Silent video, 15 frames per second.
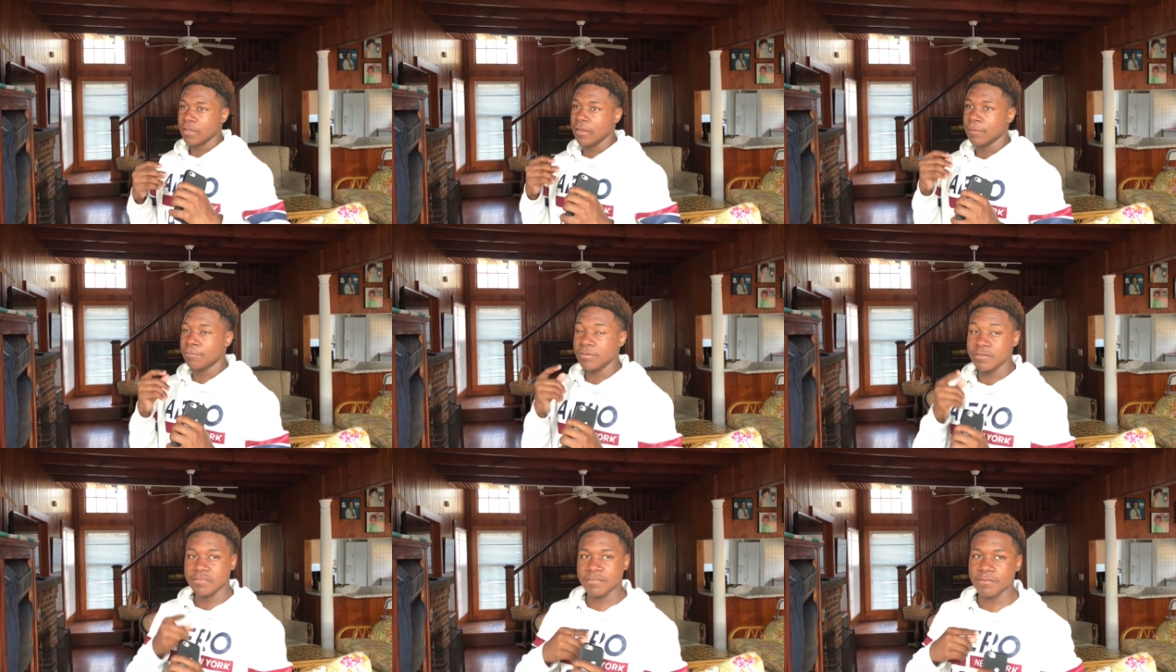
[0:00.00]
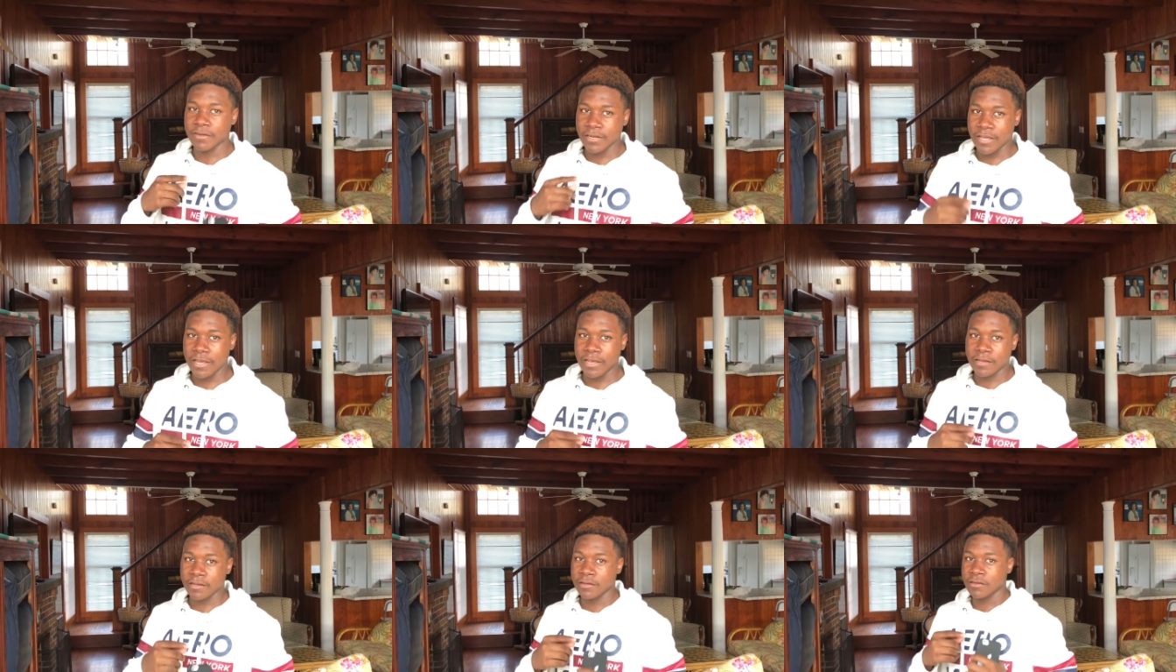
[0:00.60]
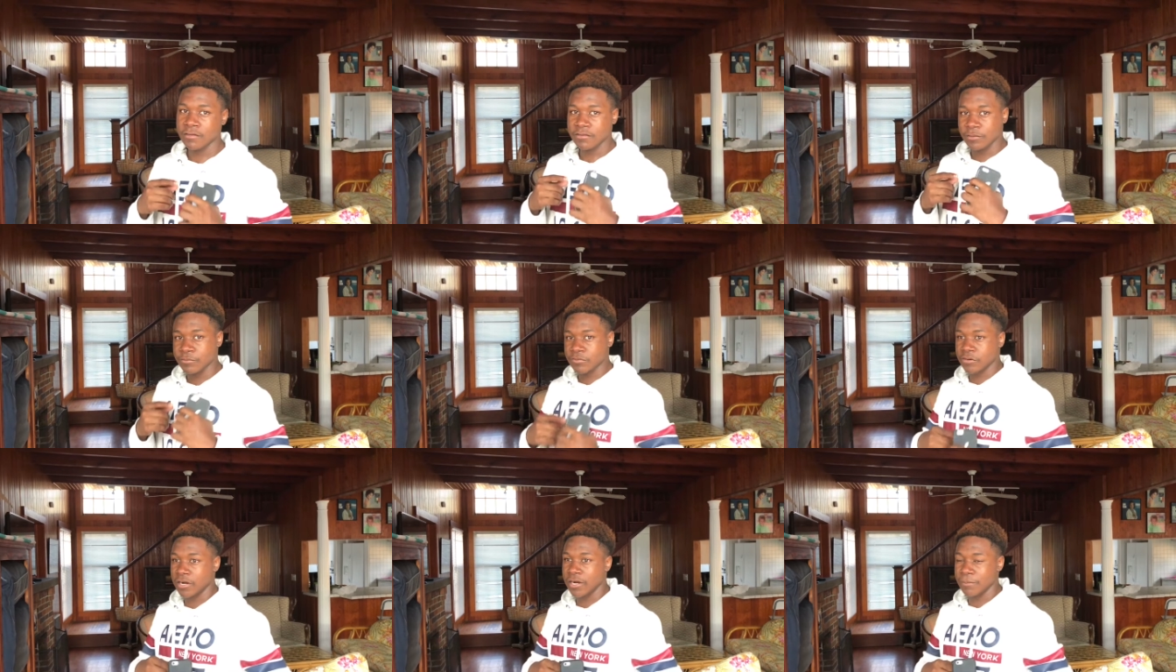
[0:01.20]
Uh, please leave a like,
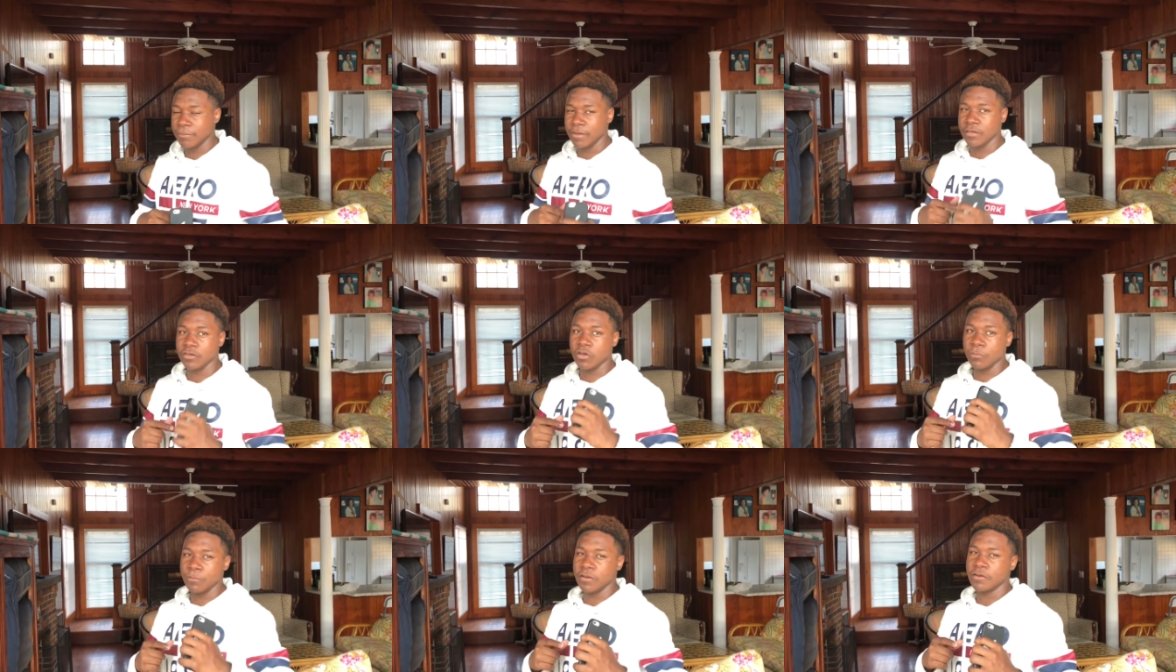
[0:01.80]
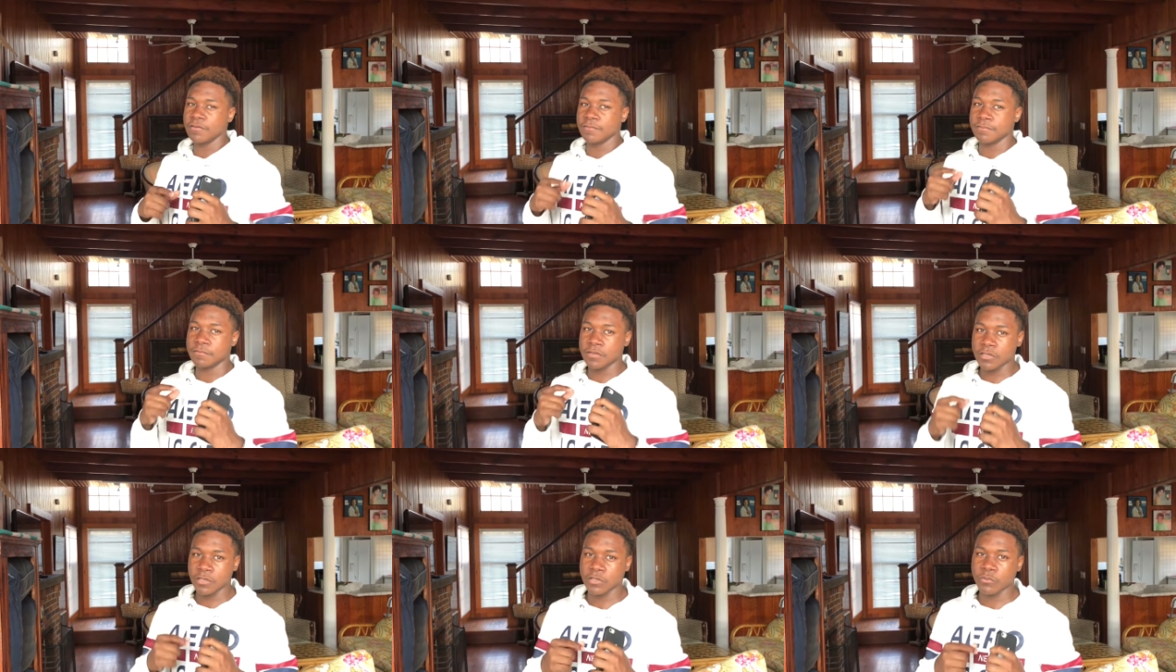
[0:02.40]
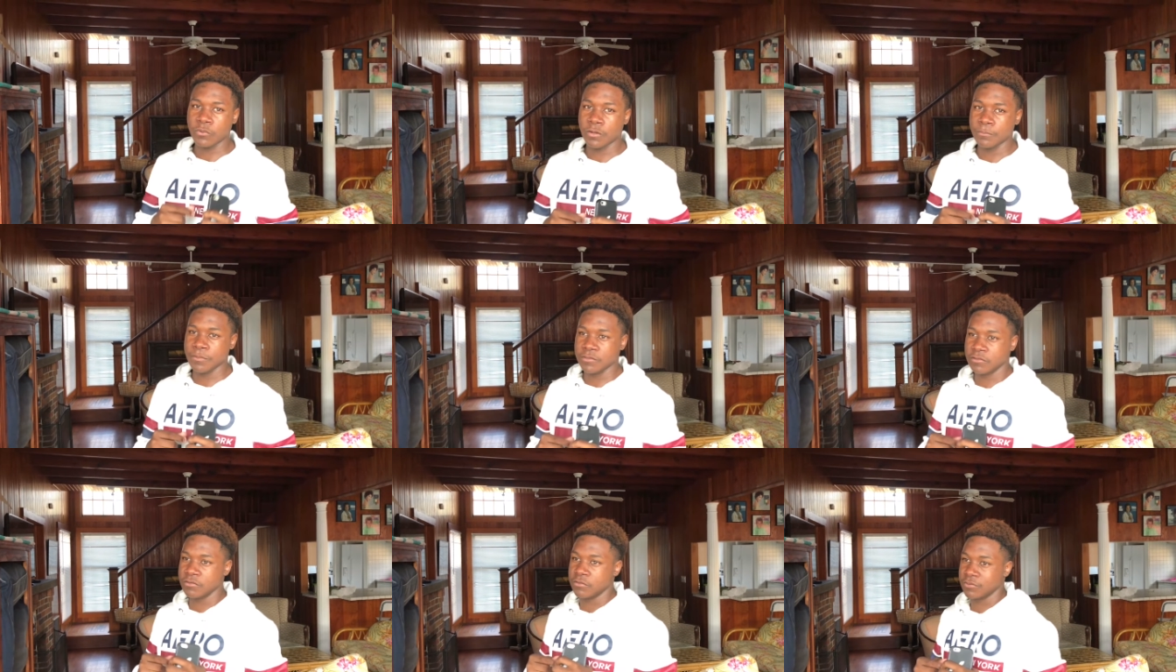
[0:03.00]
subscribe, and comment the video you want
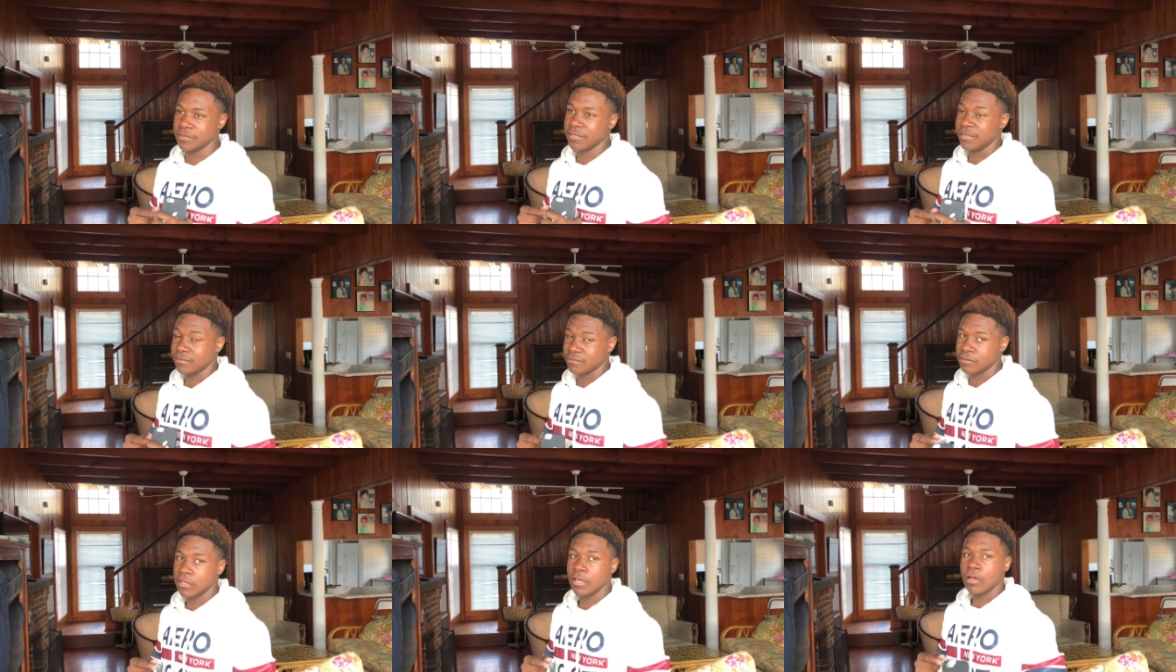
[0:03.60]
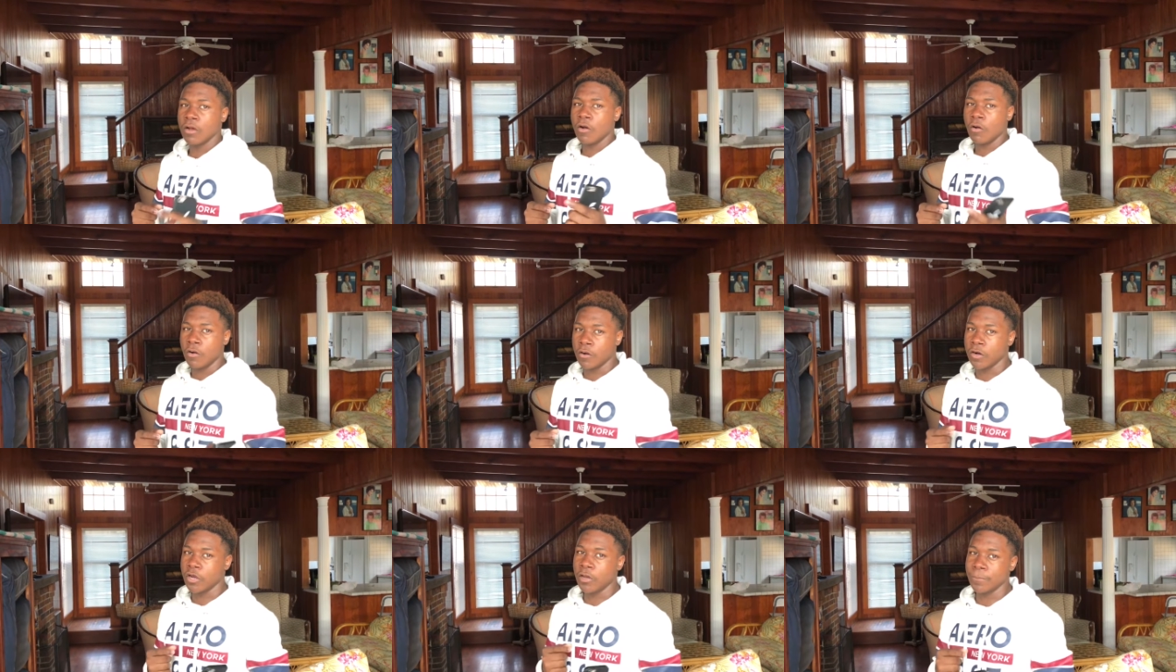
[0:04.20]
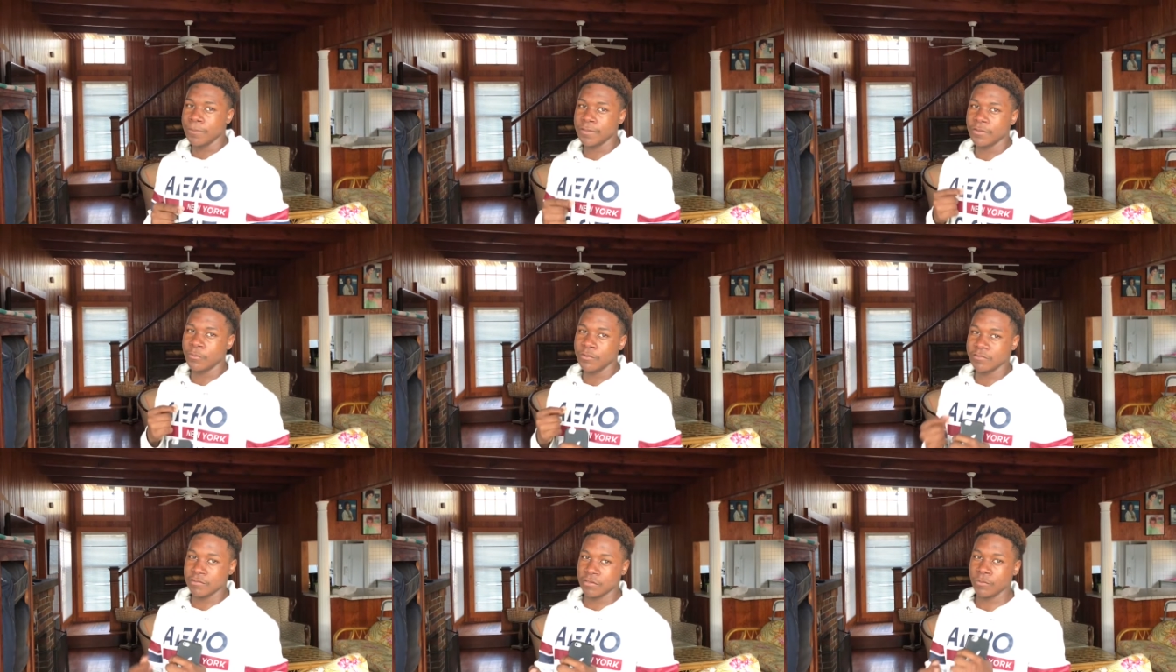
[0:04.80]
me to do next, or comment the
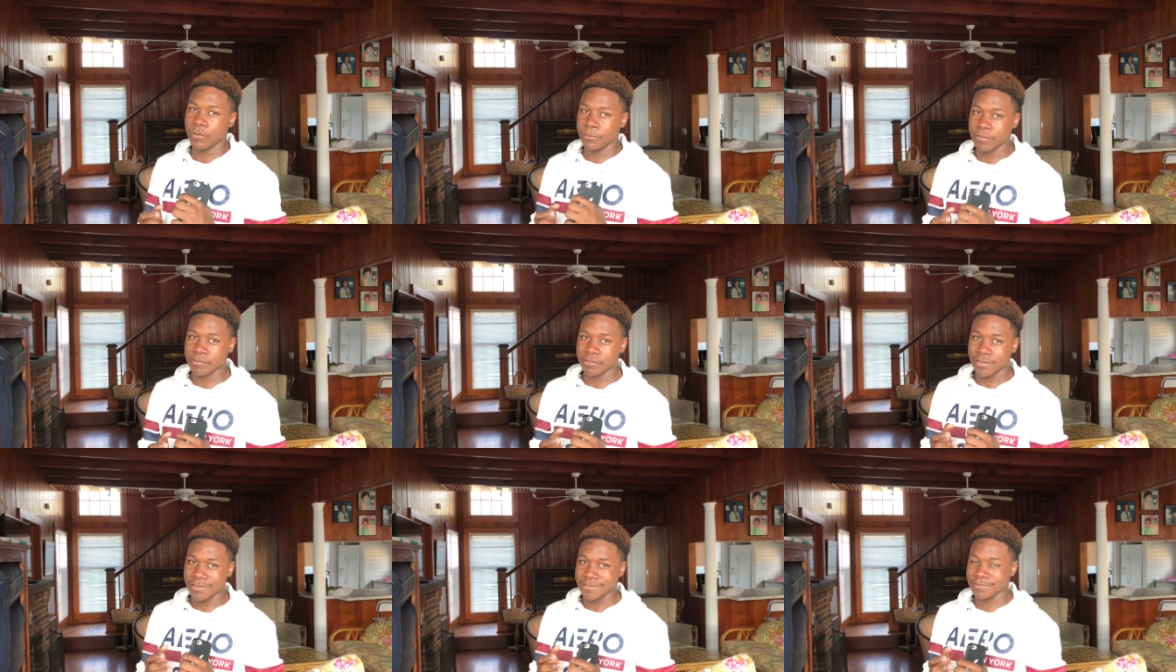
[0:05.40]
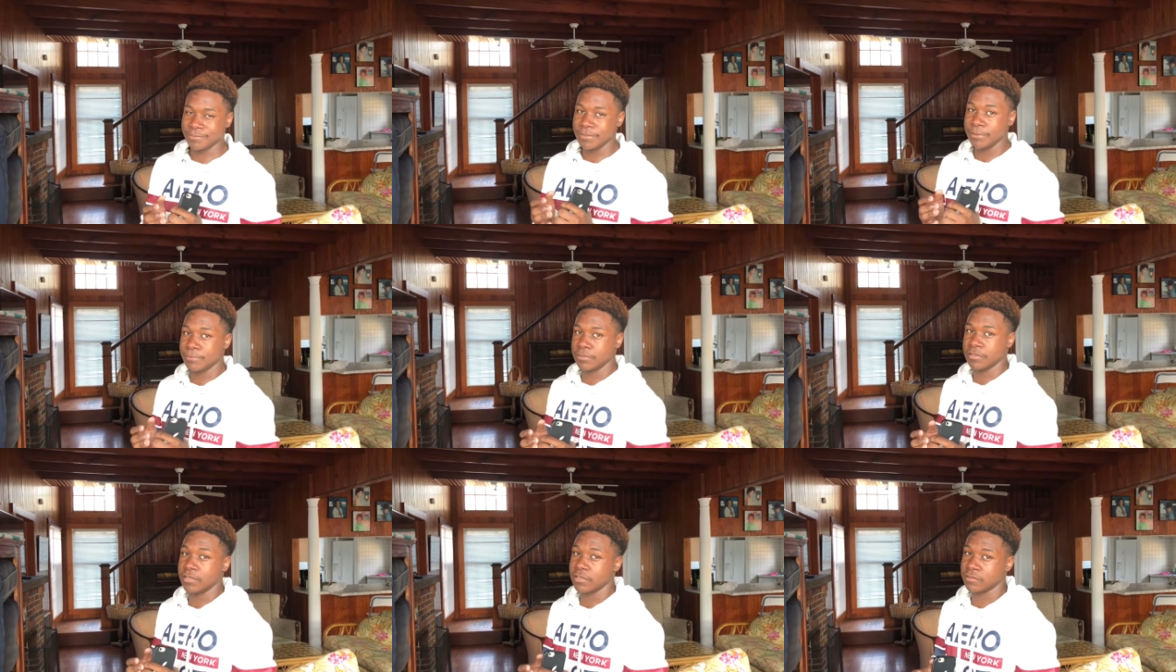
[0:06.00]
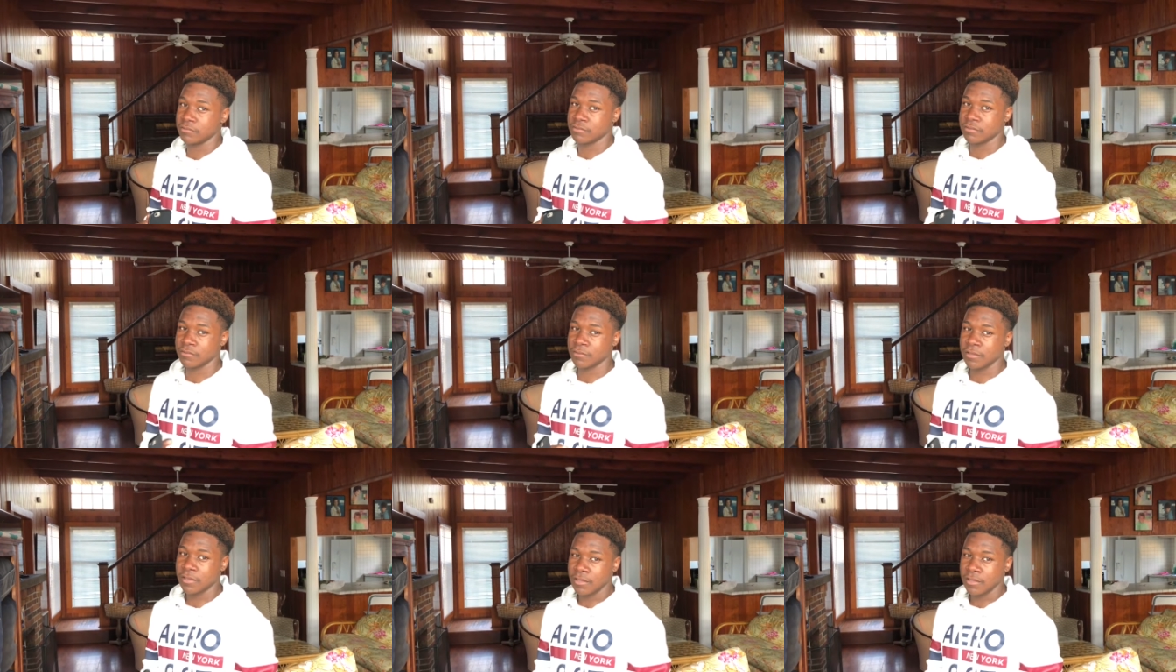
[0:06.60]
question you want me to ask people next.